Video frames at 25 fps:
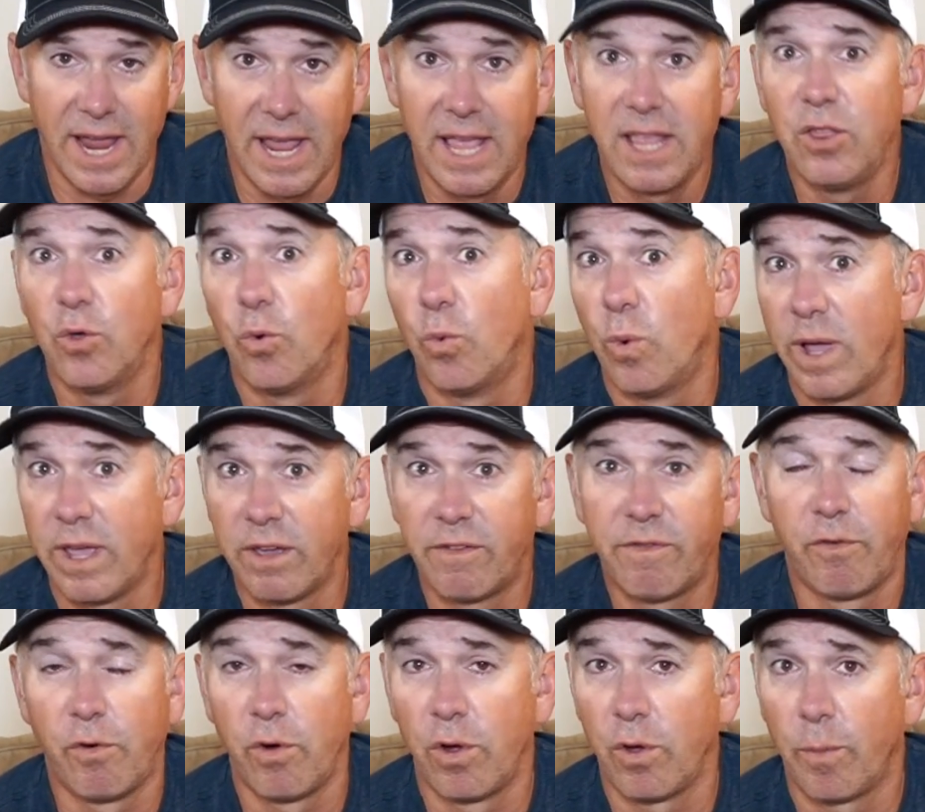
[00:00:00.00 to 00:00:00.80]
and the
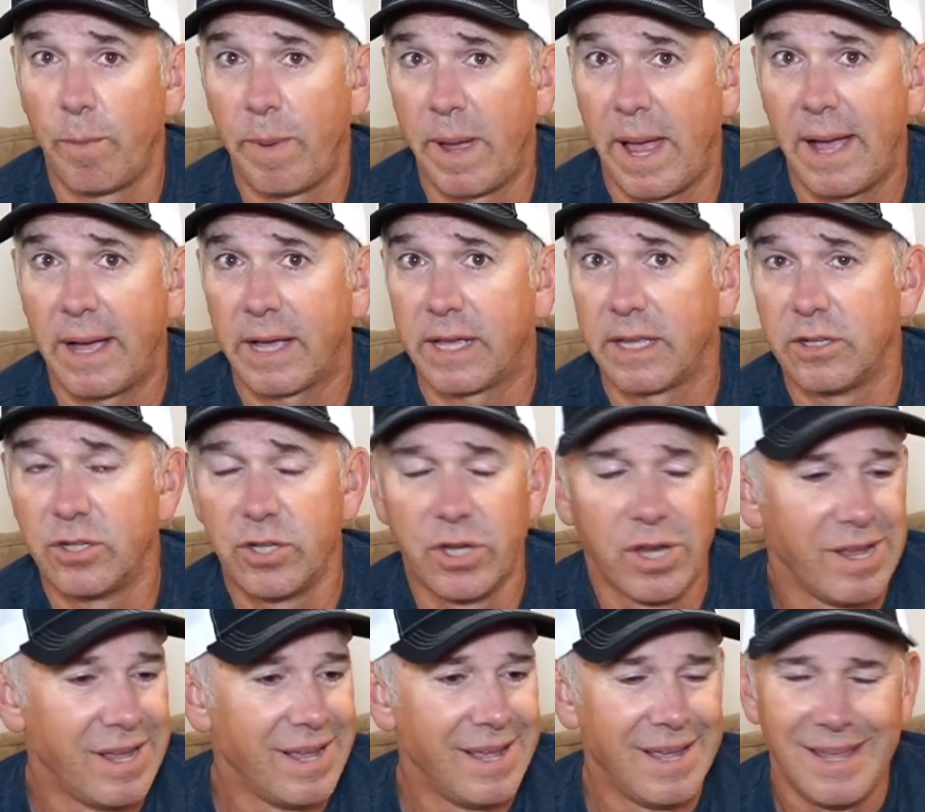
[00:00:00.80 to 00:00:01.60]
Wakefoil package.
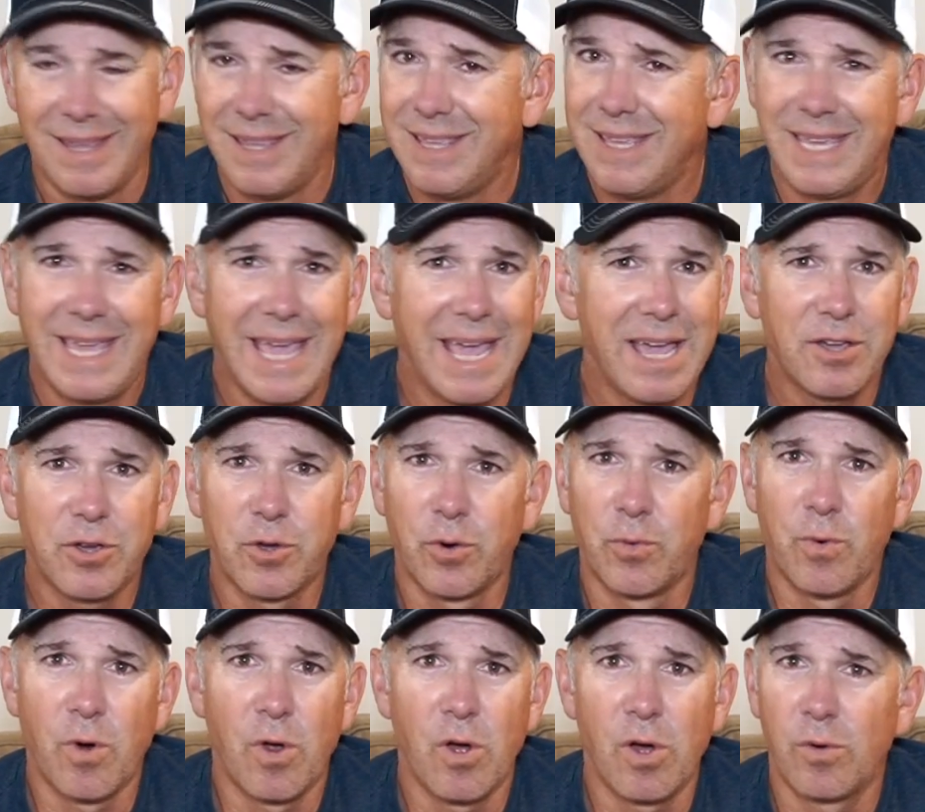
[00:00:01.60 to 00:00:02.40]
You can't
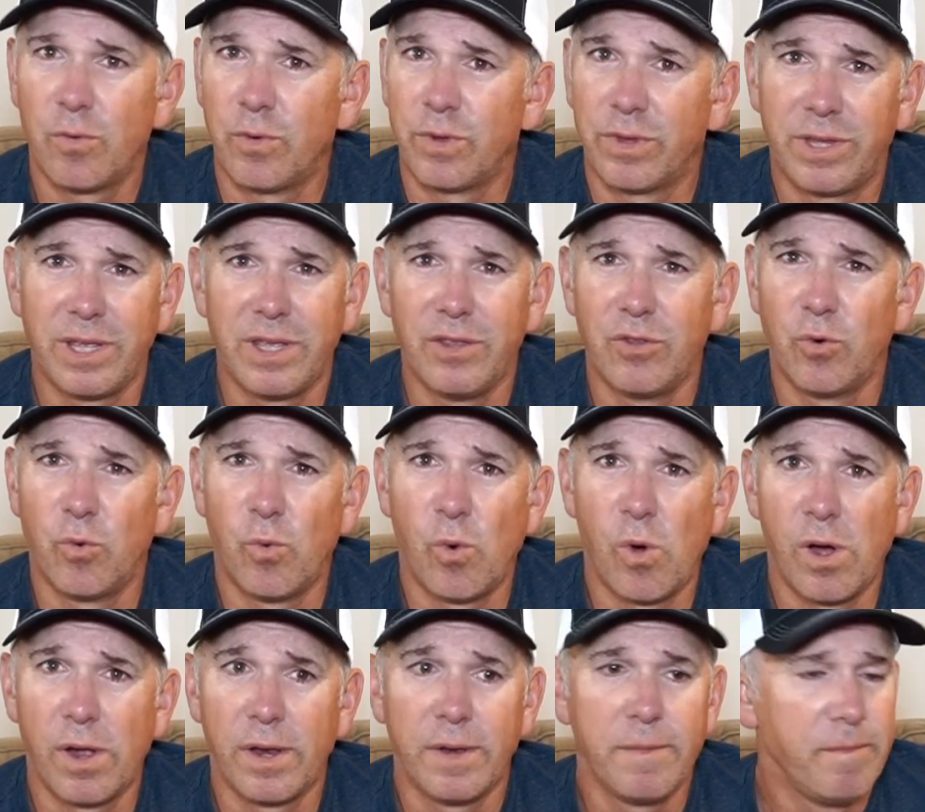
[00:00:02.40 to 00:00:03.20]
go wrong with either
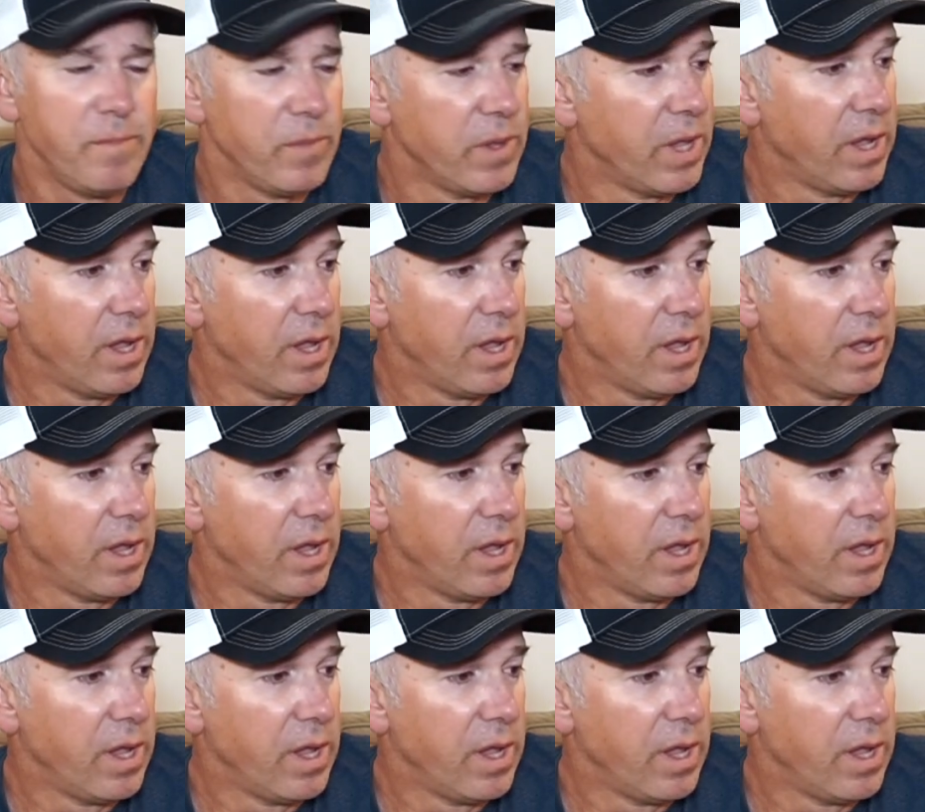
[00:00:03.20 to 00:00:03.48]
one.